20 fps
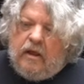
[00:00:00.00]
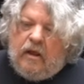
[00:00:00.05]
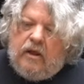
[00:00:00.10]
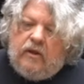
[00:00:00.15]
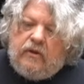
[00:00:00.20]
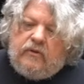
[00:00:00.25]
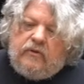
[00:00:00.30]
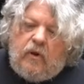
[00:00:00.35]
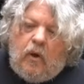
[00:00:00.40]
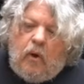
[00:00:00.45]

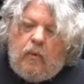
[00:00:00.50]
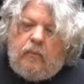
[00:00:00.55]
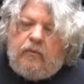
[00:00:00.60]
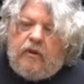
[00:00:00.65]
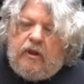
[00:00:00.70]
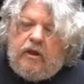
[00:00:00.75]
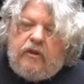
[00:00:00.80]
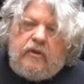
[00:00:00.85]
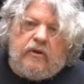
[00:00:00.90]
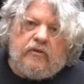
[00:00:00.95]
So
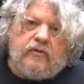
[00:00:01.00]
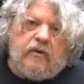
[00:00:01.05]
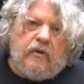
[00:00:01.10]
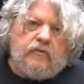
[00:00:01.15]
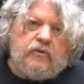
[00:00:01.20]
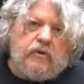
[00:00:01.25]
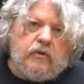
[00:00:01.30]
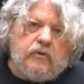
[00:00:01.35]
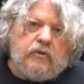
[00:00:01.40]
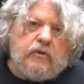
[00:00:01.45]
hopefully this gives
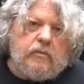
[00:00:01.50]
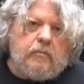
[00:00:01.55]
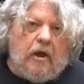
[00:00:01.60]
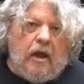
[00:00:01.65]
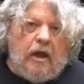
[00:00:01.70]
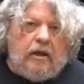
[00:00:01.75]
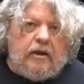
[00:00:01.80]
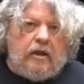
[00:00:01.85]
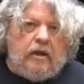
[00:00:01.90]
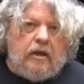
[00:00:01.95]
you some
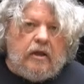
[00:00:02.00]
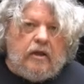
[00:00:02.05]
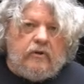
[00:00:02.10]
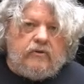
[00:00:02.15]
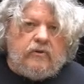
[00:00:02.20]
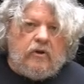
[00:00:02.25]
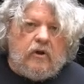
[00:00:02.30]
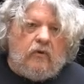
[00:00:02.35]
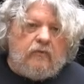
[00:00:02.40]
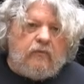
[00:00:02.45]
idea as
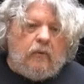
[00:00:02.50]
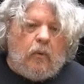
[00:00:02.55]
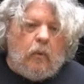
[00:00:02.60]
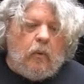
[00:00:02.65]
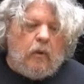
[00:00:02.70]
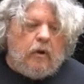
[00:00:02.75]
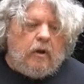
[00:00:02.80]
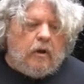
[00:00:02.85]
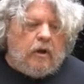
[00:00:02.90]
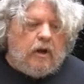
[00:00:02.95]
you go
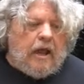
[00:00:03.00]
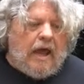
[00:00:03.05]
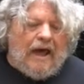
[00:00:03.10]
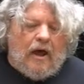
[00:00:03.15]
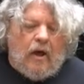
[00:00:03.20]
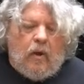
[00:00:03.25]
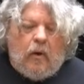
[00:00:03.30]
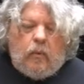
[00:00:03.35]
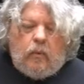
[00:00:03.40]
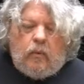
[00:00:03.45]
forward on
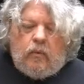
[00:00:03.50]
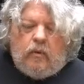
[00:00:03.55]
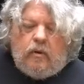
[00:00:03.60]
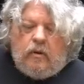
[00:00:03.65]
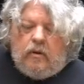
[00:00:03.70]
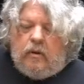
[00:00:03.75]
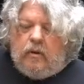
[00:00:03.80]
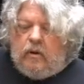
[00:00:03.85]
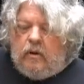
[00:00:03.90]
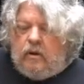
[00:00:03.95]
how
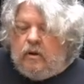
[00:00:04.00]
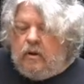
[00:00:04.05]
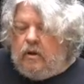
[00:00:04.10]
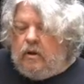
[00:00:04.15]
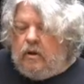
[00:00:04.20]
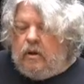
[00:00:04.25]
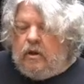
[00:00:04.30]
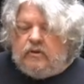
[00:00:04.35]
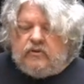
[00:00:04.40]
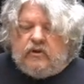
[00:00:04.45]

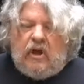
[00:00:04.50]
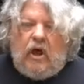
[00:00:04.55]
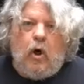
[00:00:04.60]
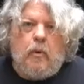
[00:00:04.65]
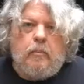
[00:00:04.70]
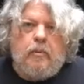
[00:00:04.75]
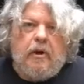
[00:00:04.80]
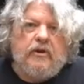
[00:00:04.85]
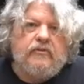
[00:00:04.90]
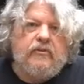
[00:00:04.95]
to
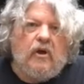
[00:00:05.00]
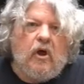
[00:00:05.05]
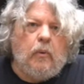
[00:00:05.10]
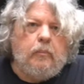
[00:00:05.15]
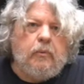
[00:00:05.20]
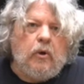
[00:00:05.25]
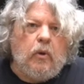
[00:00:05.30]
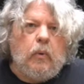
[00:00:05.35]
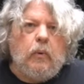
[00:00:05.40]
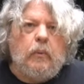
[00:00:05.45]
help us help
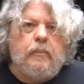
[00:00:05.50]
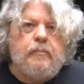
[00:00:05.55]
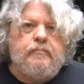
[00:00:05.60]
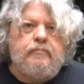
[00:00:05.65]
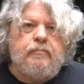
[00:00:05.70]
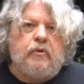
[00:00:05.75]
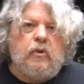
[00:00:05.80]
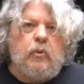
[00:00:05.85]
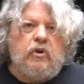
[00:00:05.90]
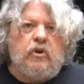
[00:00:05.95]
you
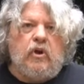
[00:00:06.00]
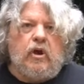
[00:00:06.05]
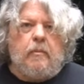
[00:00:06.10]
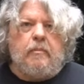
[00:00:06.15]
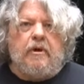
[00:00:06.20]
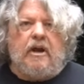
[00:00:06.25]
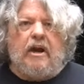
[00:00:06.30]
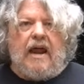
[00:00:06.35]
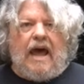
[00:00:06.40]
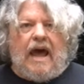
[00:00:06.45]
when you come
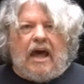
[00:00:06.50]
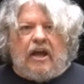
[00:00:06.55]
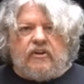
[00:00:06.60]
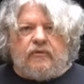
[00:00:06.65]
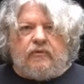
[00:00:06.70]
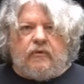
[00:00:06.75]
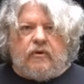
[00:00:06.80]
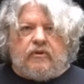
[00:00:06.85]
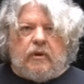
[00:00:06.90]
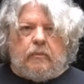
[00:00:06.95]
in and ask
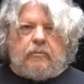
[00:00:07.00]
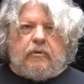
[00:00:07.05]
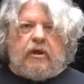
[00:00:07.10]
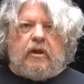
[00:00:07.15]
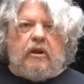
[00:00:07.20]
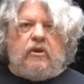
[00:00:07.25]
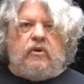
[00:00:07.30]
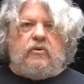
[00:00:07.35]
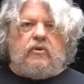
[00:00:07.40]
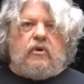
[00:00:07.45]
for something
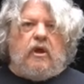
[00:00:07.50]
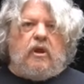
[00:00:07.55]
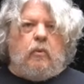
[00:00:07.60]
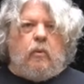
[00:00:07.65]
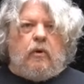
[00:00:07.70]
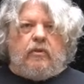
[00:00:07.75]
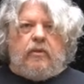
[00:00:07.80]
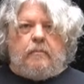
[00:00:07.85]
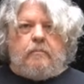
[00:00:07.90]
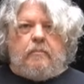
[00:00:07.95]
and you say you
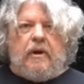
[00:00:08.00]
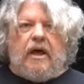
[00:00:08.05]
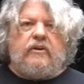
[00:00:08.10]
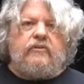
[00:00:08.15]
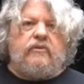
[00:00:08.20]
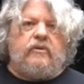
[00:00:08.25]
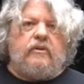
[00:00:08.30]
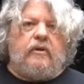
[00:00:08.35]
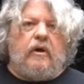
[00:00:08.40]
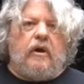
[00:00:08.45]
want the
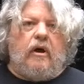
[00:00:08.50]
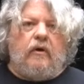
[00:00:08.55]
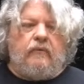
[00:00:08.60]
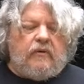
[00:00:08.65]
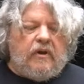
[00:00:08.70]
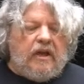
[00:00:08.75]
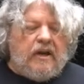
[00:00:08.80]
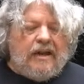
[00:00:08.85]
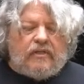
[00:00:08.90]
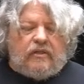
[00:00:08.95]
best of
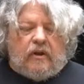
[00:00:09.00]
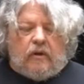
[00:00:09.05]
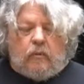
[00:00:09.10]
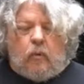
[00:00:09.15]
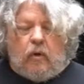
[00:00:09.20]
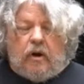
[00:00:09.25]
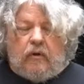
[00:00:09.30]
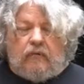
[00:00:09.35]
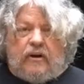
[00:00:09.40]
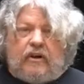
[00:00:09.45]
anything,
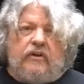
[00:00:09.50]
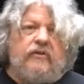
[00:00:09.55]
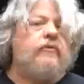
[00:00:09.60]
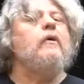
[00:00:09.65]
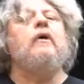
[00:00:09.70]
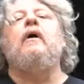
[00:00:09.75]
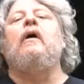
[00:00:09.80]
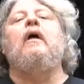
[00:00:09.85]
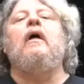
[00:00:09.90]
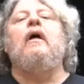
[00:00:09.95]
whatever it is.
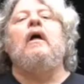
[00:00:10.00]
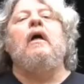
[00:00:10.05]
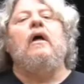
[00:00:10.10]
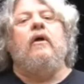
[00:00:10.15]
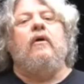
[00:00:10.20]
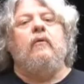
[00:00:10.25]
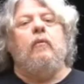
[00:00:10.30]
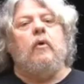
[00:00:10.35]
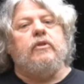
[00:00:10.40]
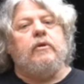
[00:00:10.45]

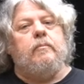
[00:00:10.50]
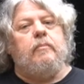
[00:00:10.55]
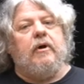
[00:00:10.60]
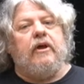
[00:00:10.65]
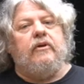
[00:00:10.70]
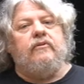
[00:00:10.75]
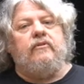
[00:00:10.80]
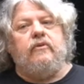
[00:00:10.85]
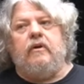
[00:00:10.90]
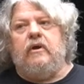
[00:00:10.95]
You want the
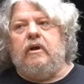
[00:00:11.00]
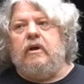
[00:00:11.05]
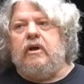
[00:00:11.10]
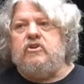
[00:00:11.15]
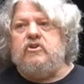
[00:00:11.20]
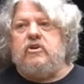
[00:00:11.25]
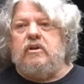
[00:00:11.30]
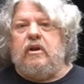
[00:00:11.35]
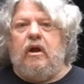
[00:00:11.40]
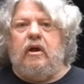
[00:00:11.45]
best
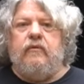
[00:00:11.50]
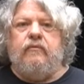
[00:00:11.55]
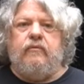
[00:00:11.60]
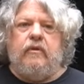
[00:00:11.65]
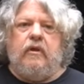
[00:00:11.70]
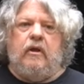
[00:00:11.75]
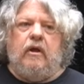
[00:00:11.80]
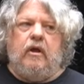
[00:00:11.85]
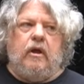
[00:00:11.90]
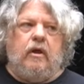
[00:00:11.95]
kitchen knife.
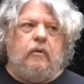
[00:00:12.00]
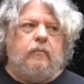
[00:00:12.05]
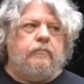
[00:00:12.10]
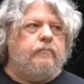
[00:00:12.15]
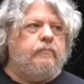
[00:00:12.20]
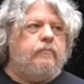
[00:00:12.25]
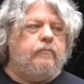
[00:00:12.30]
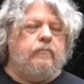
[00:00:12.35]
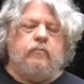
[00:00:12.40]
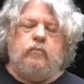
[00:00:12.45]

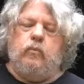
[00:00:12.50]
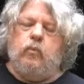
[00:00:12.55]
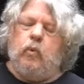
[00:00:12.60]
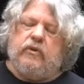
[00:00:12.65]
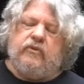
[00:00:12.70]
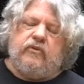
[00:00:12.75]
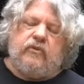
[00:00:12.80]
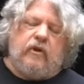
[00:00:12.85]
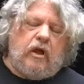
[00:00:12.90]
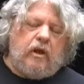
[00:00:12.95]
What
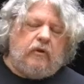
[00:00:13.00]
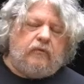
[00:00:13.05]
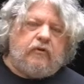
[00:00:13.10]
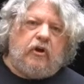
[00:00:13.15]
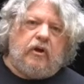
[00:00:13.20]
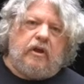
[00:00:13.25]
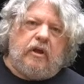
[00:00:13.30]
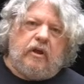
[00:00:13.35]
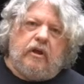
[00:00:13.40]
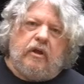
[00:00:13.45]
style of
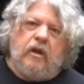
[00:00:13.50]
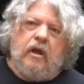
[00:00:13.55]
cooking?